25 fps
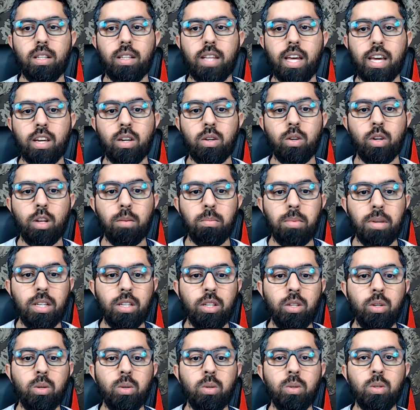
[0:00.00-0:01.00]
that could have
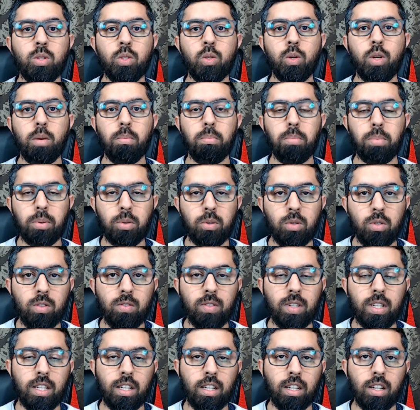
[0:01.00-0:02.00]
been used to
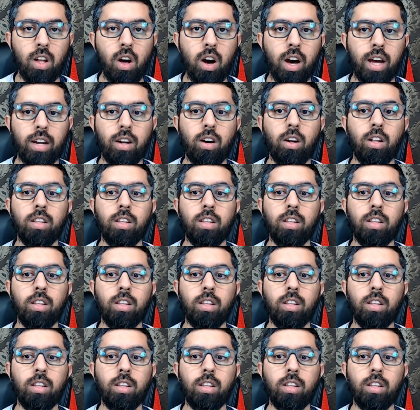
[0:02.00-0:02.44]
improve a lot.